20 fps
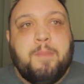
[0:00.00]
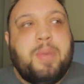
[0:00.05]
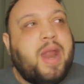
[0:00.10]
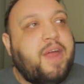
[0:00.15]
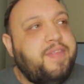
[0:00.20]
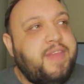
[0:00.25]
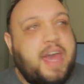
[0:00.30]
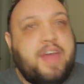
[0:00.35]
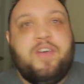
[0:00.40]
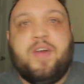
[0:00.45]

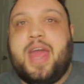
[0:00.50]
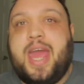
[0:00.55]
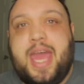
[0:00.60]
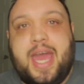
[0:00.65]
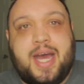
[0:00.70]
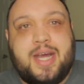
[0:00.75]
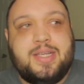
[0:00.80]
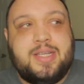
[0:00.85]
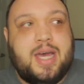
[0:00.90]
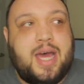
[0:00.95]
But on the other
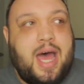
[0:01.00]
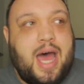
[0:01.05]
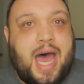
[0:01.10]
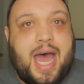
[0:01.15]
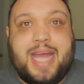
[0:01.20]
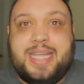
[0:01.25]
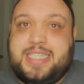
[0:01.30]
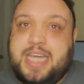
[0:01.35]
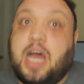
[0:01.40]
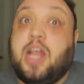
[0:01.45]
hand,
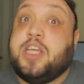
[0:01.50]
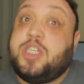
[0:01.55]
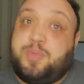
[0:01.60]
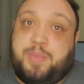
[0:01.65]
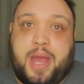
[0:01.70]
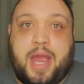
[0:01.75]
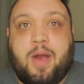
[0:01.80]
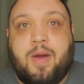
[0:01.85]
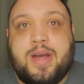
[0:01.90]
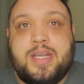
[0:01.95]
I tell
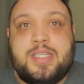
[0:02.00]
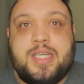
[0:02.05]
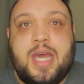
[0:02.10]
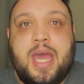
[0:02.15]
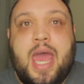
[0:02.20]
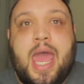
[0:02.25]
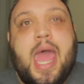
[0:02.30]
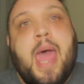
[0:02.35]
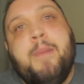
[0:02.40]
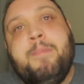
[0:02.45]
his
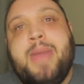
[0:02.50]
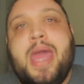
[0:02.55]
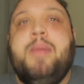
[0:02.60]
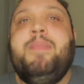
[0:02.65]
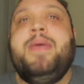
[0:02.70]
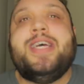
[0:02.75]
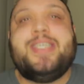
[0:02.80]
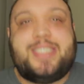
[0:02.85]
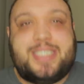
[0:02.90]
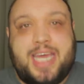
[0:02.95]
parents, and
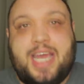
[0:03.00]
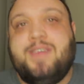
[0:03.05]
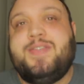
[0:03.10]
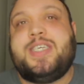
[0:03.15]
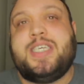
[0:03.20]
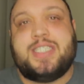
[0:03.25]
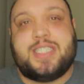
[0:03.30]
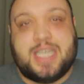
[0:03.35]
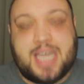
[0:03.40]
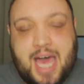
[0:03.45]
maybe it
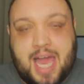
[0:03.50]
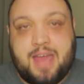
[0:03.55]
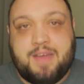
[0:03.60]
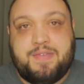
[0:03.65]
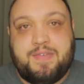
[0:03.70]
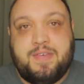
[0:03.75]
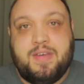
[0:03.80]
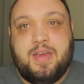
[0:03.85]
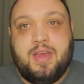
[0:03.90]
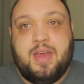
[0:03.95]
saves his
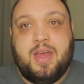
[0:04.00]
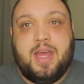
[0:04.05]
life.